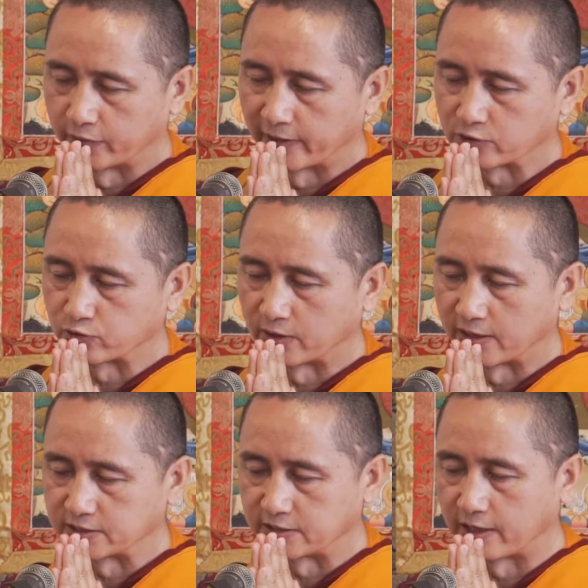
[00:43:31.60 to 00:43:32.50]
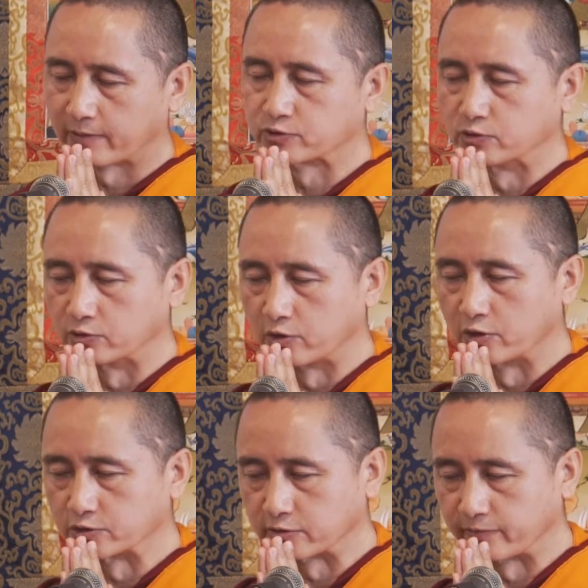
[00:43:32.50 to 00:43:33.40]
actualize the absolute
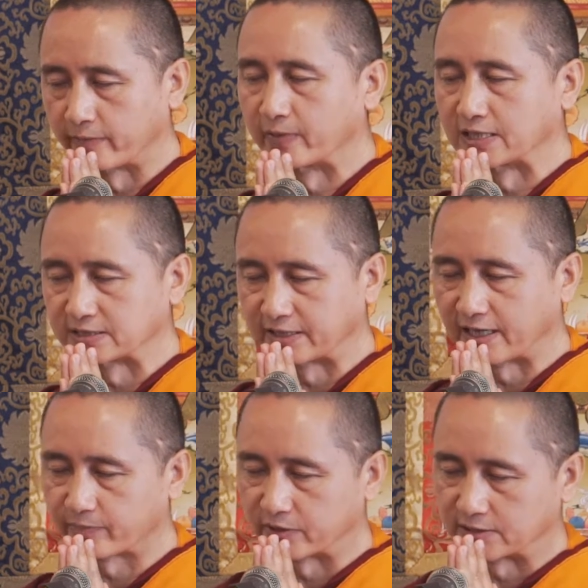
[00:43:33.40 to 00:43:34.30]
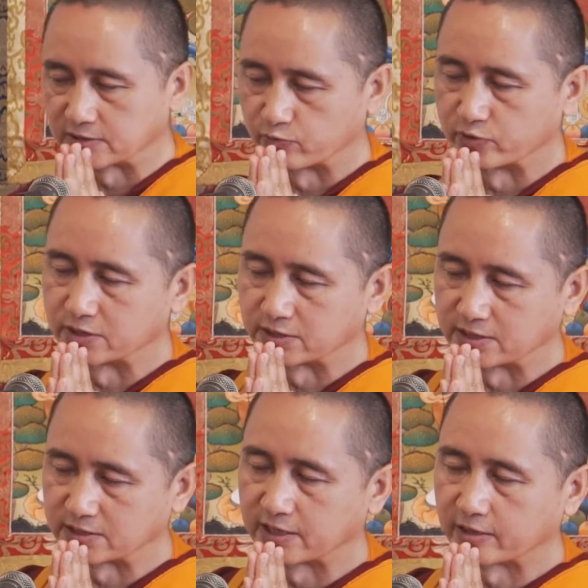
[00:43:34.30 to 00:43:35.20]
cause of everlasting happiness, which is
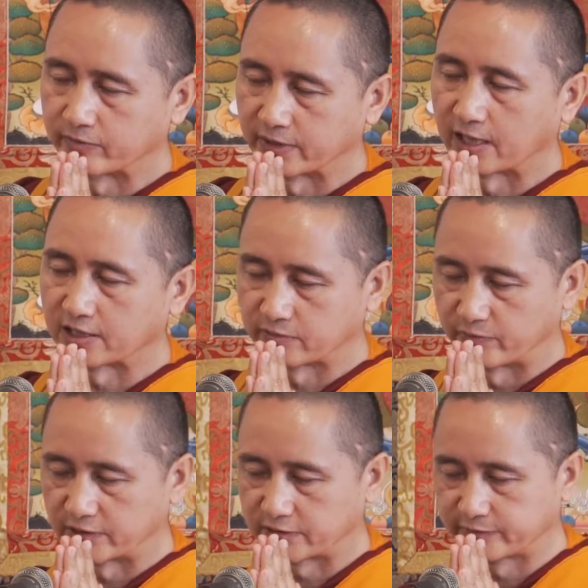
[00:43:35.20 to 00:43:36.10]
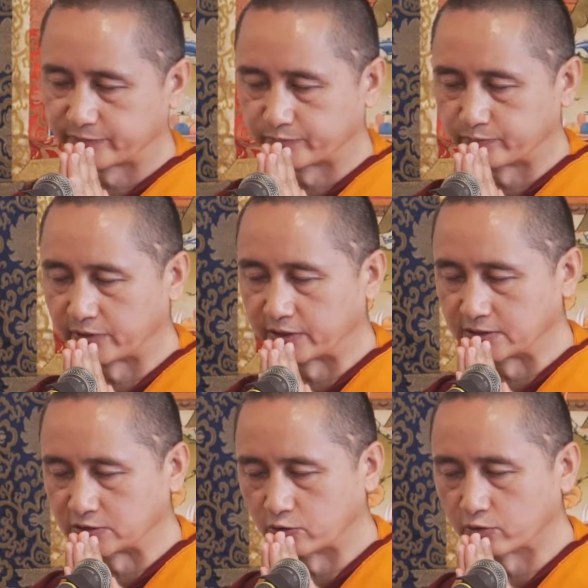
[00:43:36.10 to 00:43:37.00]
the state of enlightenment. But
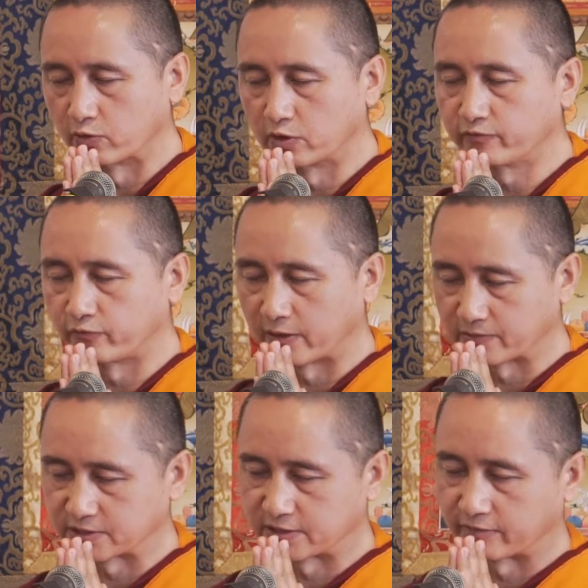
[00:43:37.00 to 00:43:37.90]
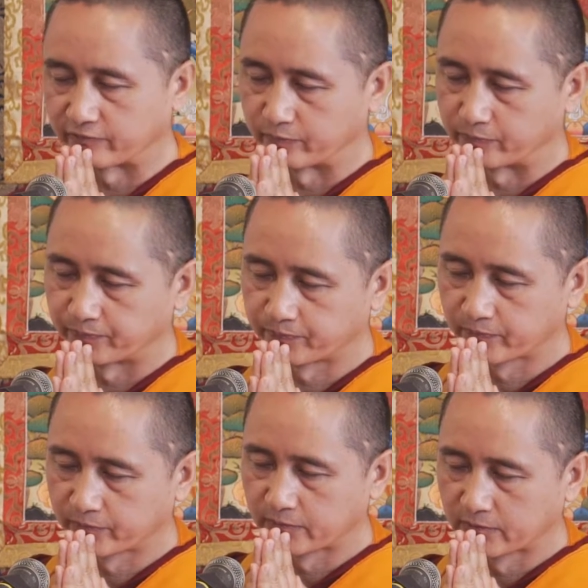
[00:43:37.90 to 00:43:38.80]
it's not only for ourselves.
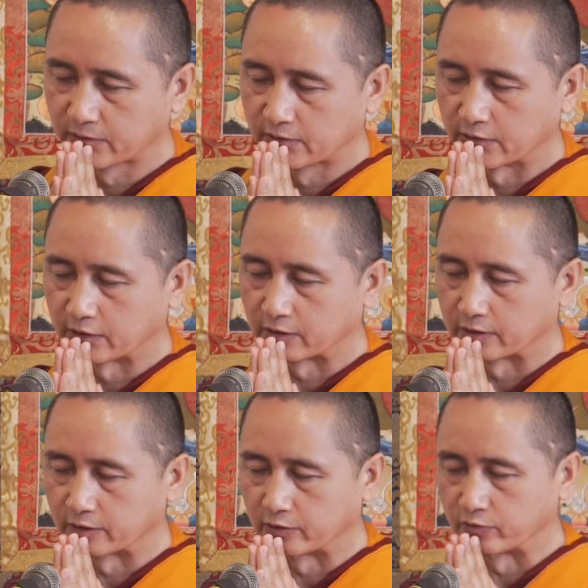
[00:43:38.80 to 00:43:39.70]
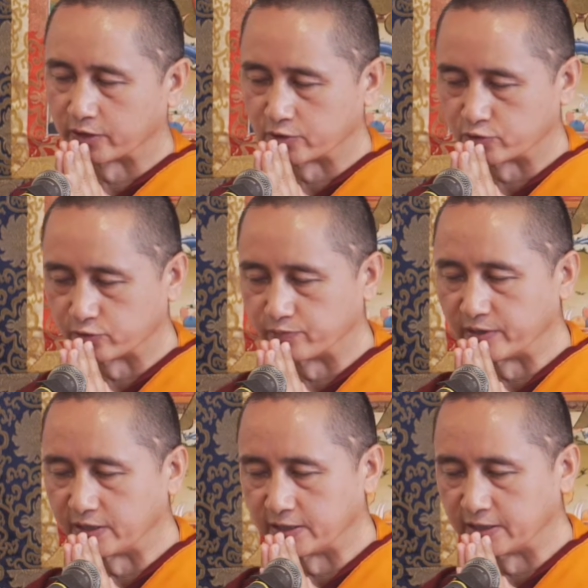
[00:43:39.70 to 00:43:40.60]
Uh, you know, it should
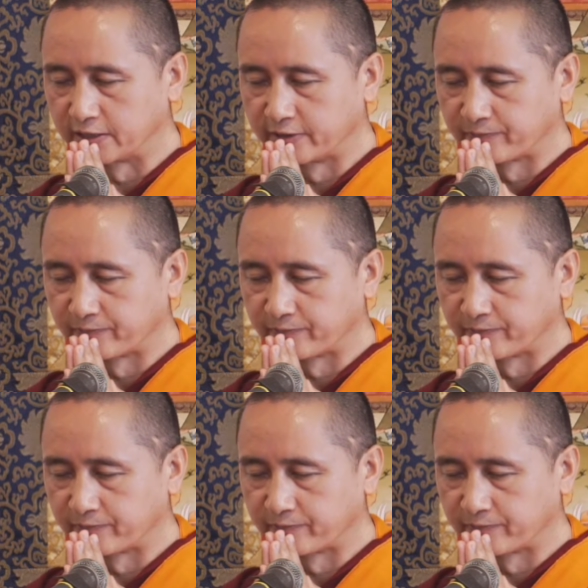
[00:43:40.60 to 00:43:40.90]
be